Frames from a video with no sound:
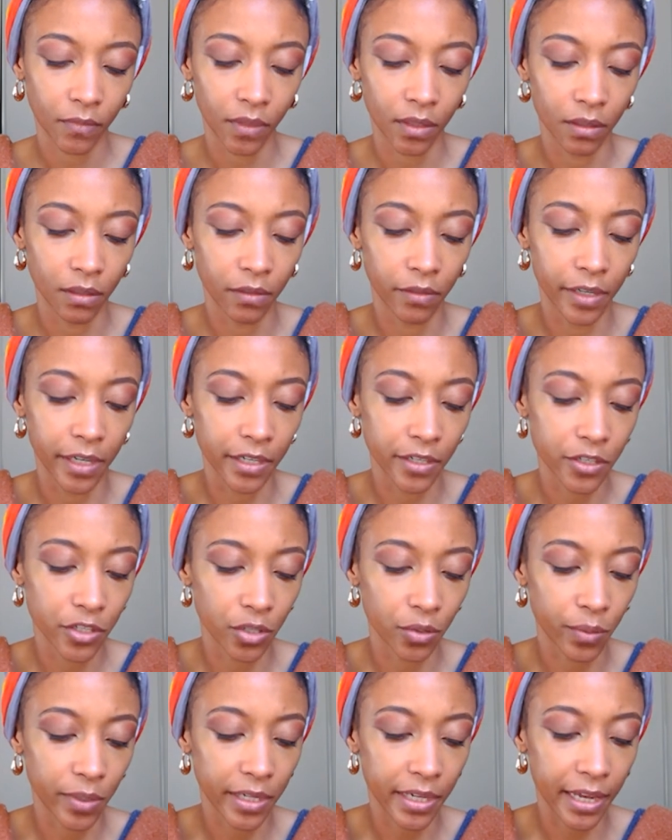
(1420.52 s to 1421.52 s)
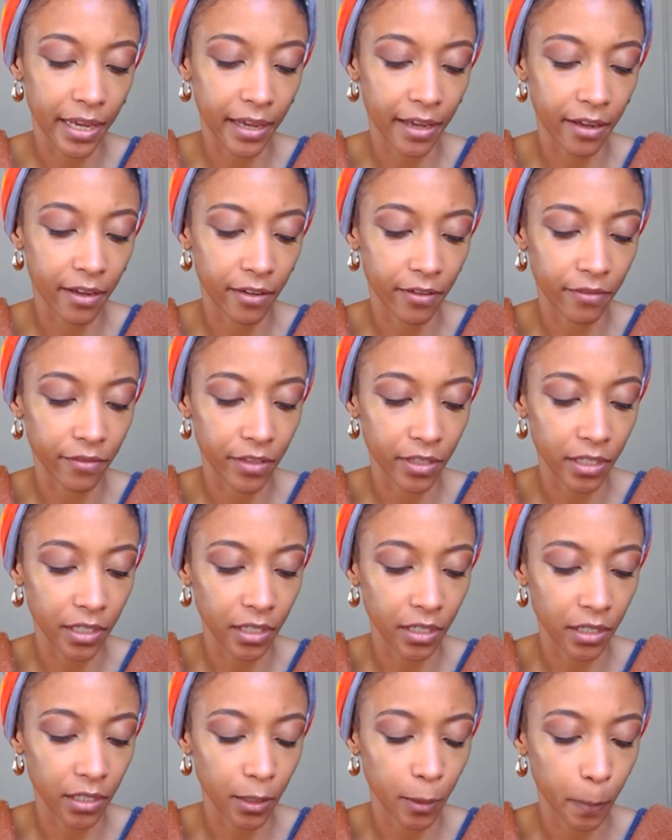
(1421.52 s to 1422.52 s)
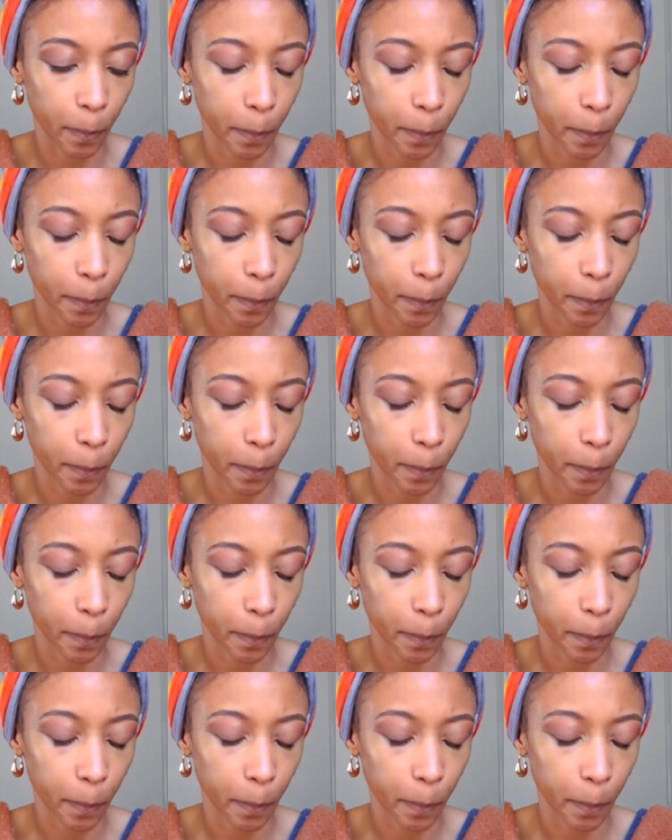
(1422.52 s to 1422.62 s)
All right, so we have the